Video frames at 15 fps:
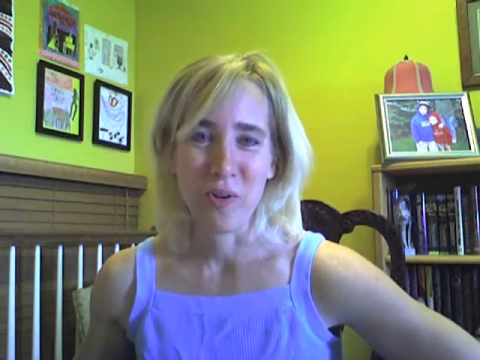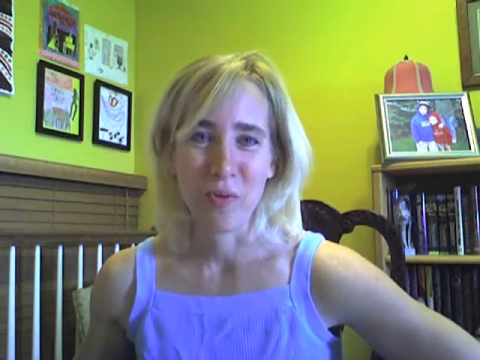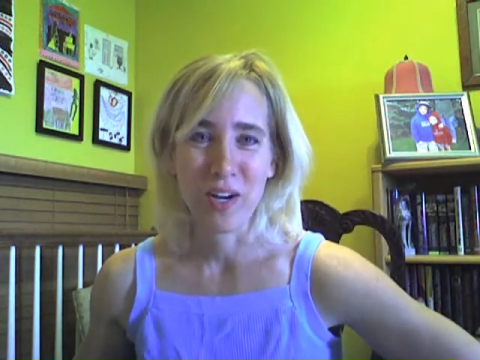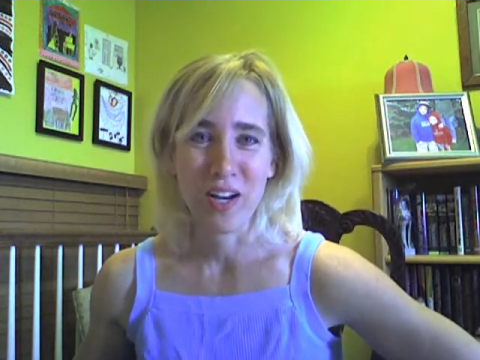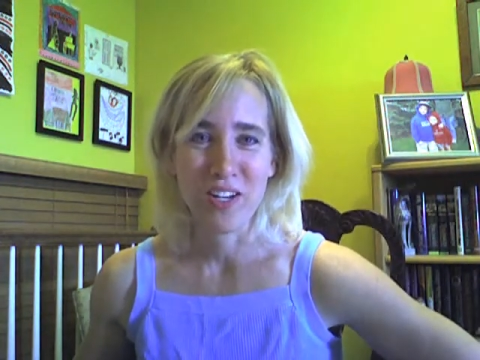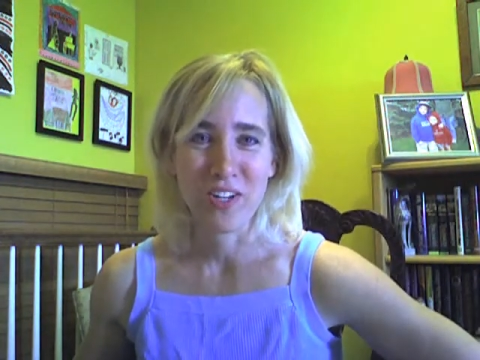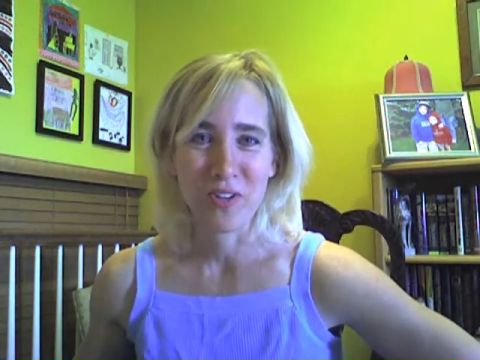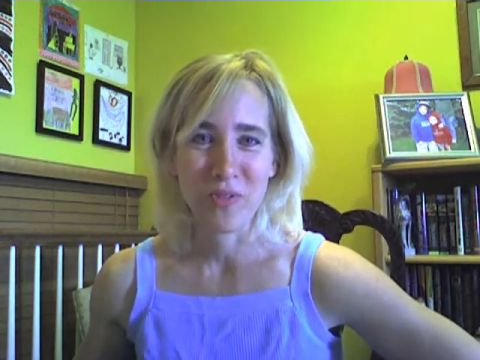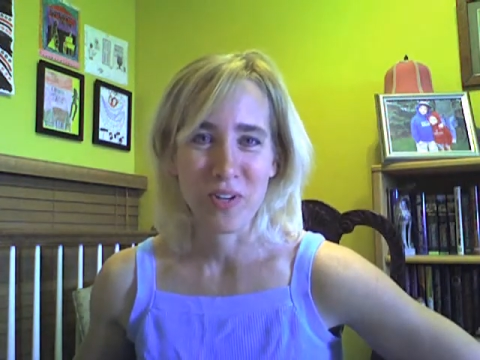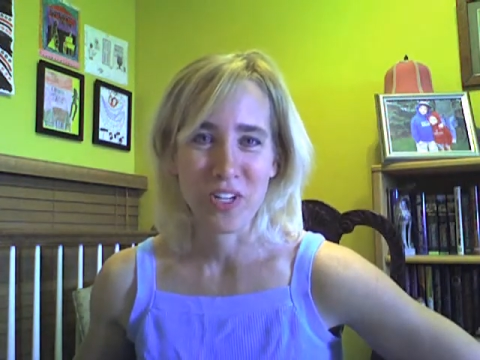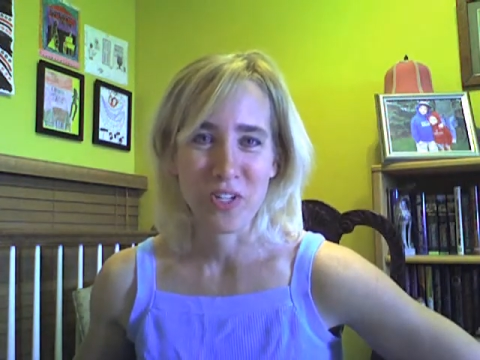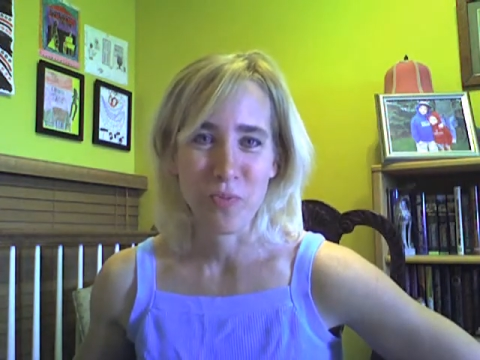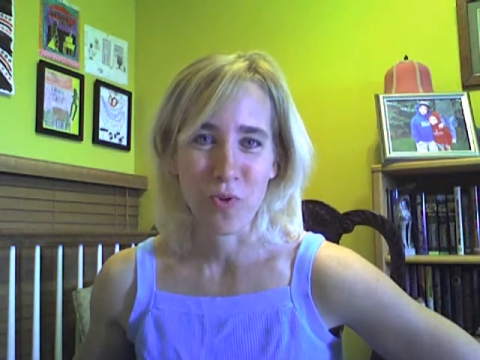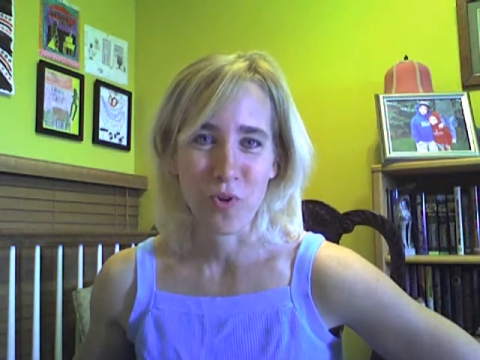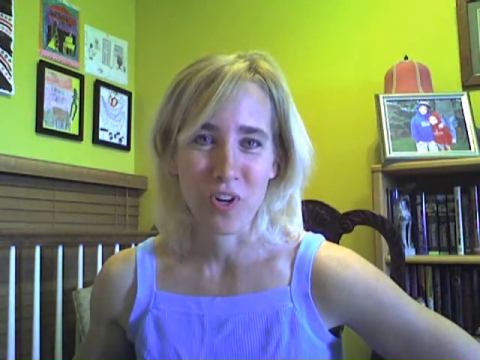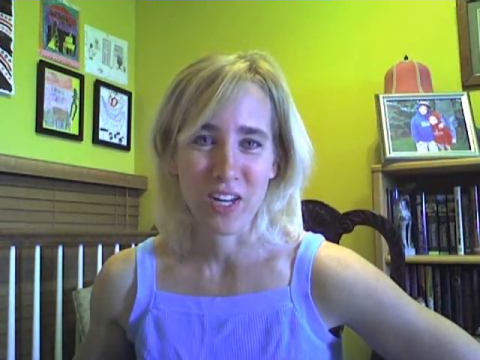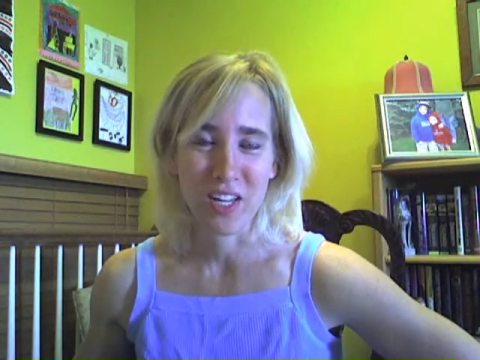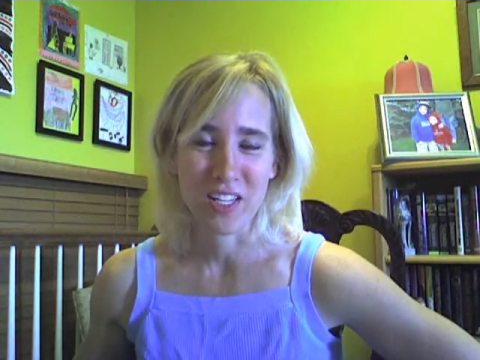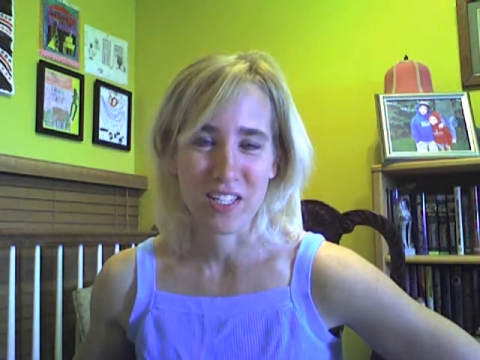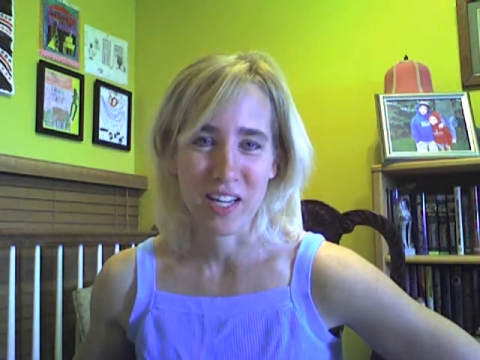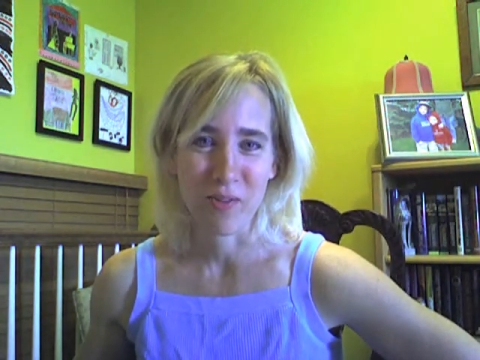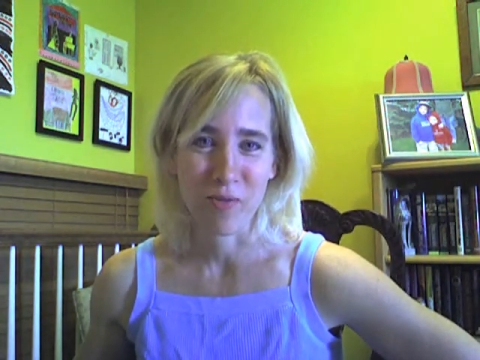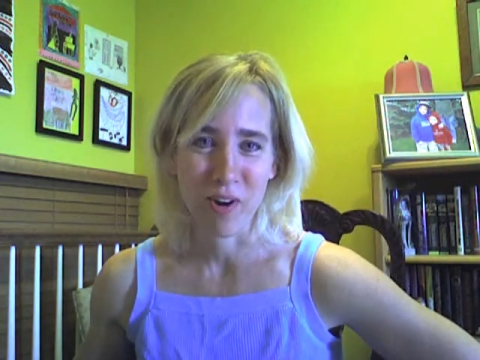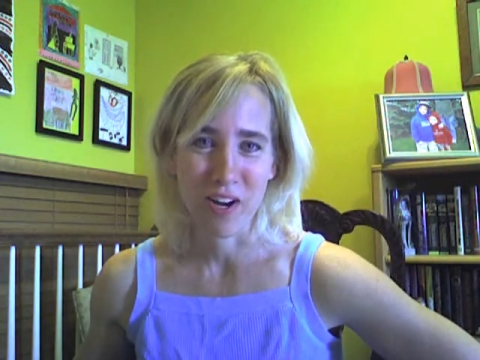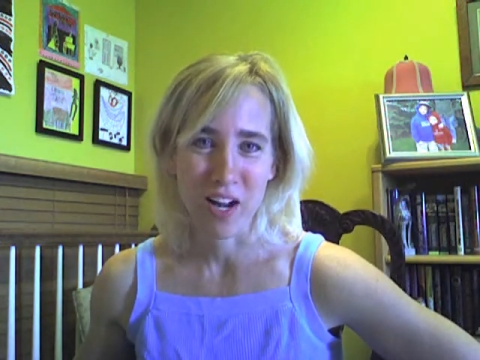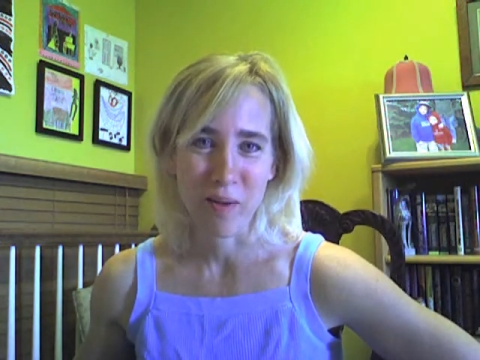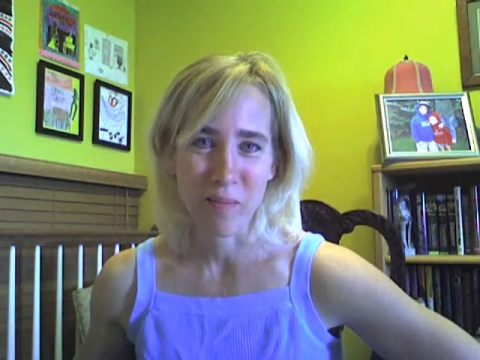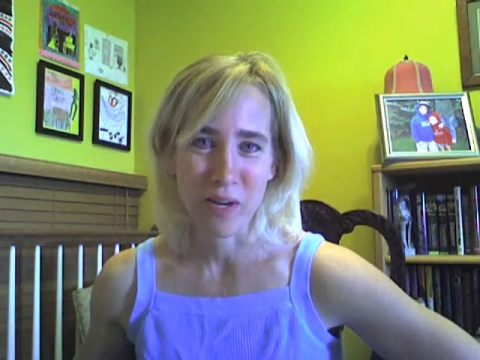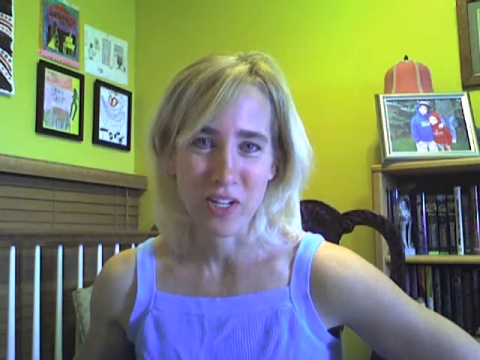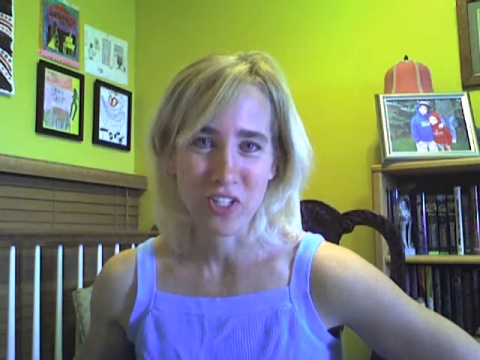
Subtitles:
And what I do each morning is I write out my